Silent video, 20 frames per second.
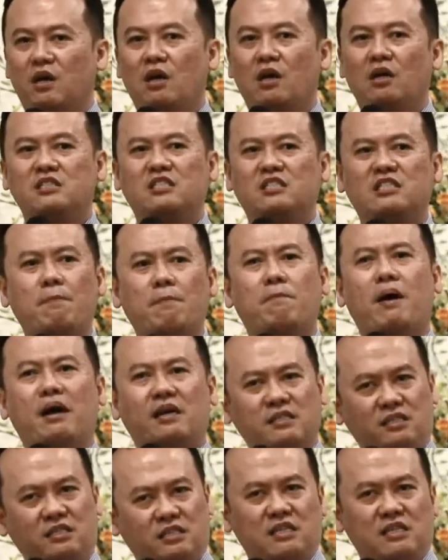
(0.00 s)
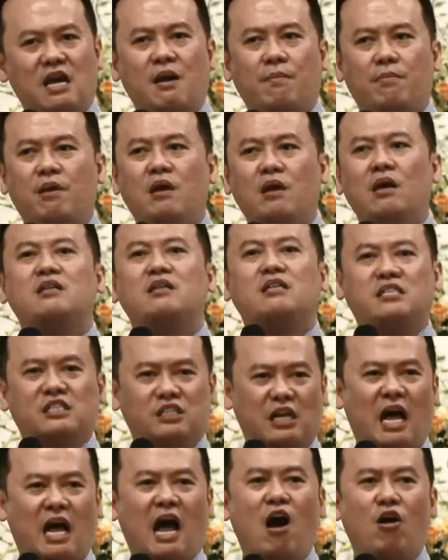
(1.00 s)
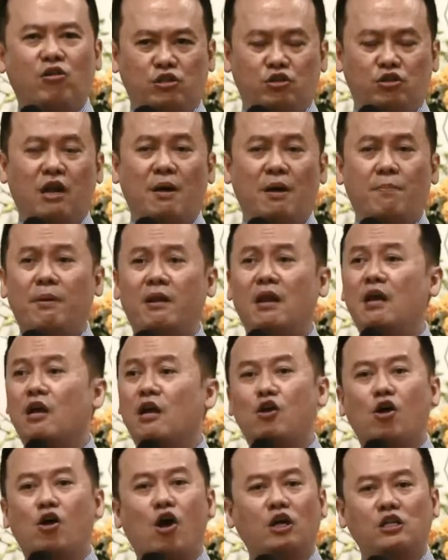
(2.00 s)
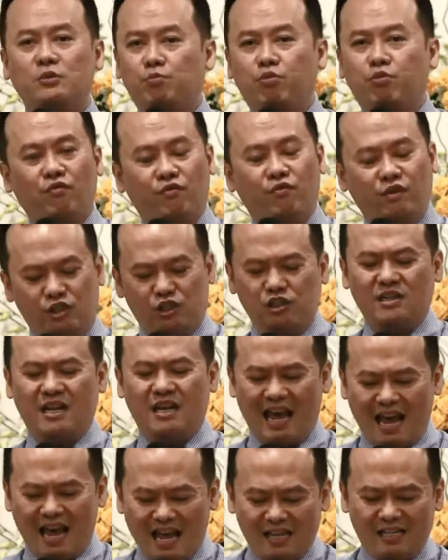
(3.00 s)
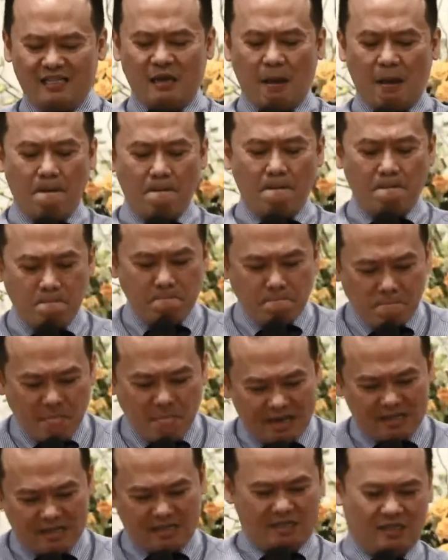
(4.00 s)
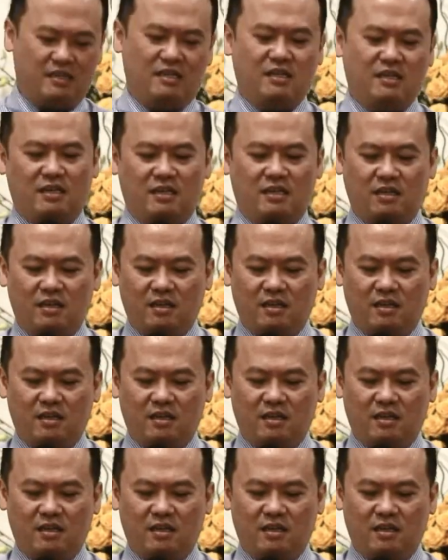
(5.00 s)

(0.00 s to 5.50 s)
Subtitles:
Step by step, this is how it's going to happen. God's provision is messy.